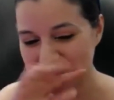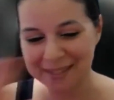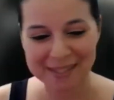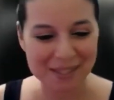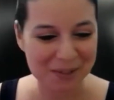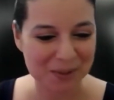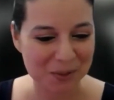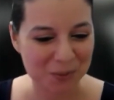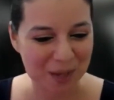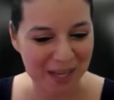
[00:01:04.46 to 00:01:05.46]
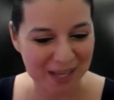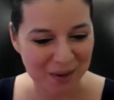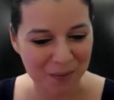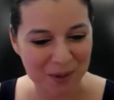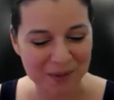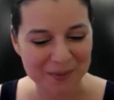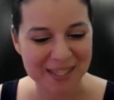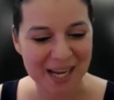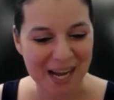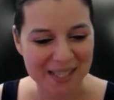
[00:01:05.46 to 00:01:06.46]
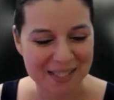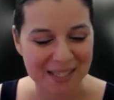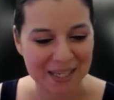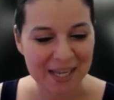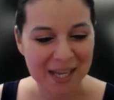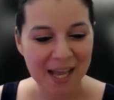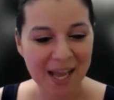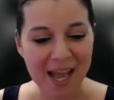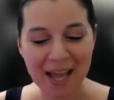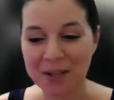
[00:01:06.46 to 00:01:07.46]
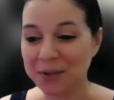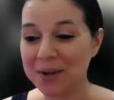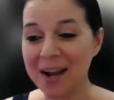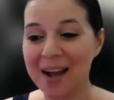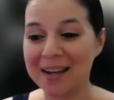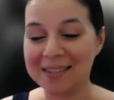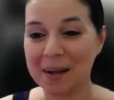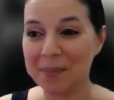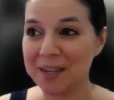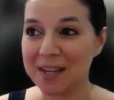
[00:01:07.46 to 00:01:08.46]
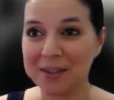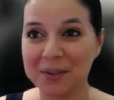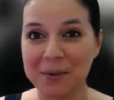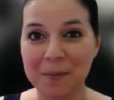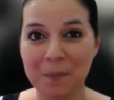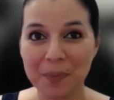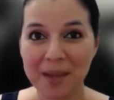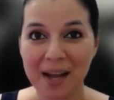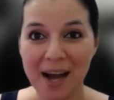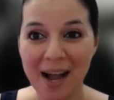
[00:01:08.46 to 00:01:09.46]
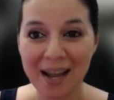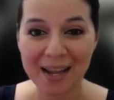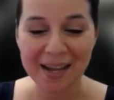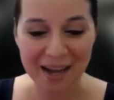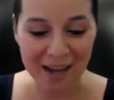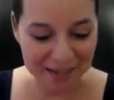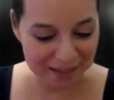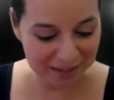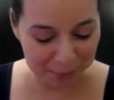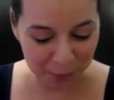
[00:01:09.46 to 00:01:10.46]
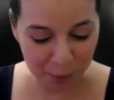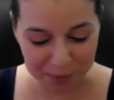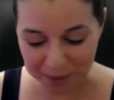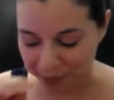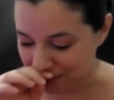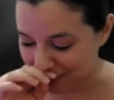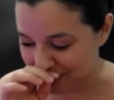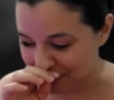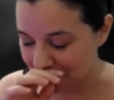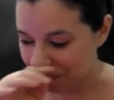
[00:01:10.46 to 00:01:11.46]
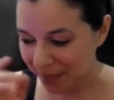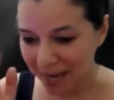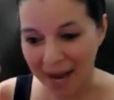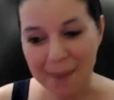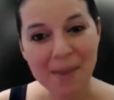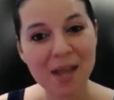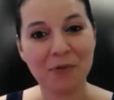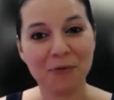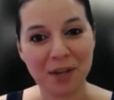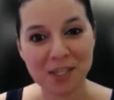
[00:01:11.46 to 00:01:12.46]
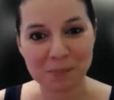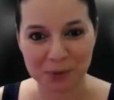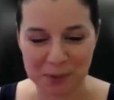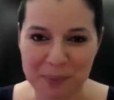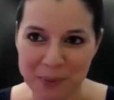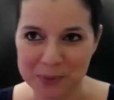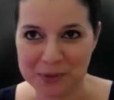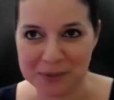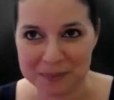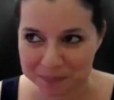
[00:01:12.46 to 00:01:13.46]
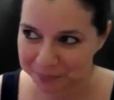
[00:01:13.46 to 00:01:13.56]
Good to see you as well. Welcome to the hot seat. Hey, you guys, I'm telling you, I had gotten, I'm going to open up with this. I made a Facebook post